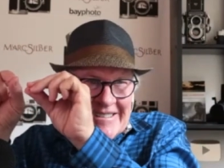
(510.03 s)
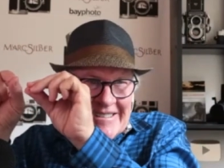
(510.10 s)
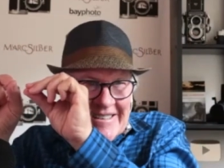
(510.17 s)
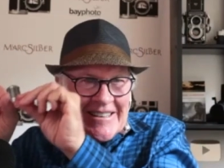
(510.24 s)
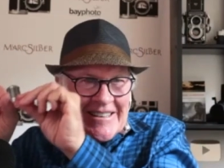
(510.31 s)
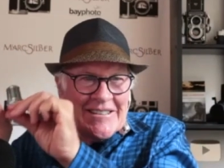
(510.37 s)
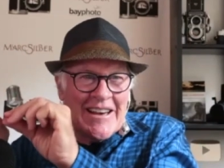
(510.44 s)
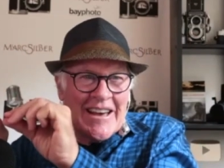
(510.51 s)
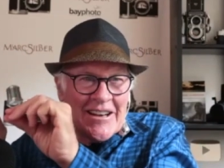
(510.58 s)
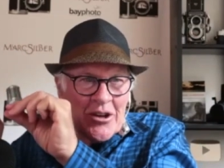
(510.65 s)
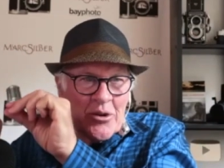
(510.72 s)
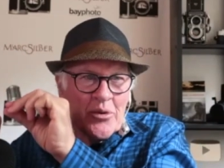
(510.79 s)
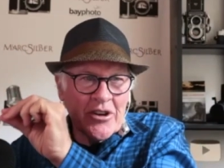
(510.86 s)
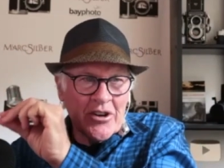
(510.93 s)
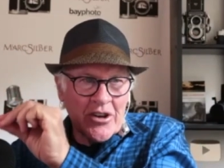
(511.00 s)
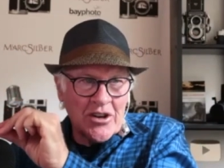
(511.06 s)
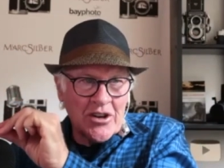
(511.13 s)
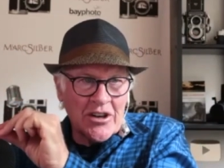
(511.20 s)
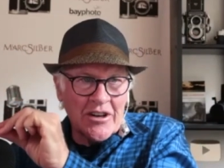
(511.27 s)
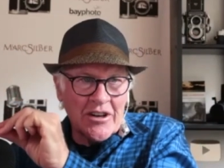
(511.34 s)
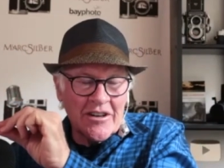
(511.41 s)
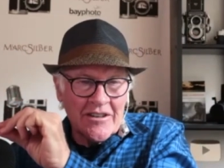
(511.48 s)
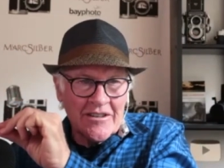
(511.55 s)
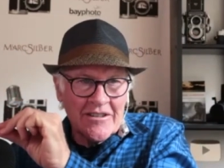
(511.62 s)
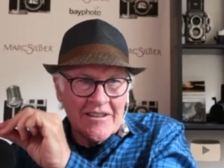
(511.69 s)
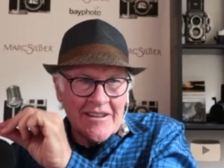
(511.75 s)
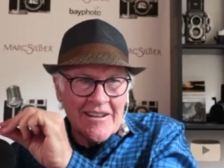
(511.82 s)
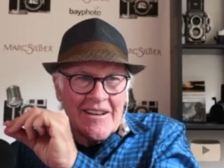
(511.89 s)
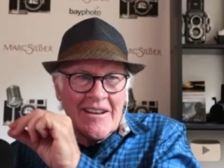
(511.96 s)
detail would occur,
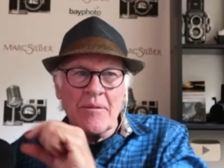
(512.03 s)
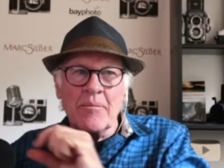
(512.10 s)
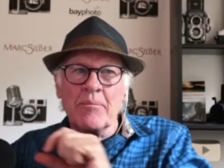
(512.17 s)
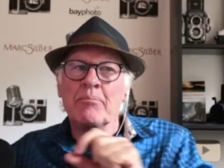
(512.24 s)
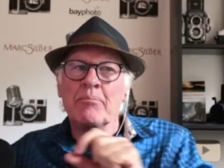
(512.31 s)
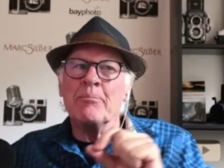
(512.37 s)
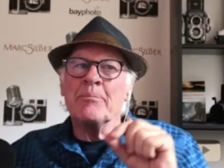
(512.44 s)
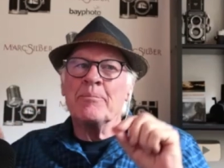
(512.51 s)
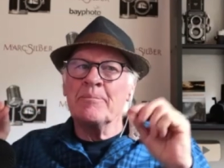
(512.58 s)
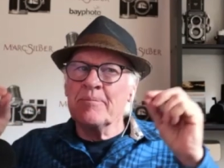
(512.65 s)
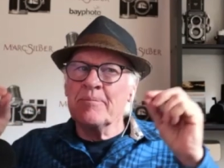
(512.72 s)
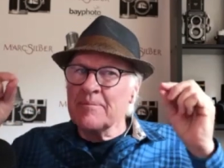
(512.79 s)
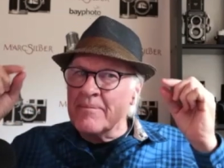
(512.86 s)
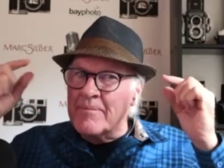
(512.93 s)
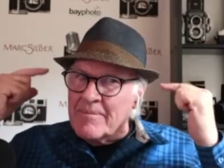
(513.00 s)
mm-hmm.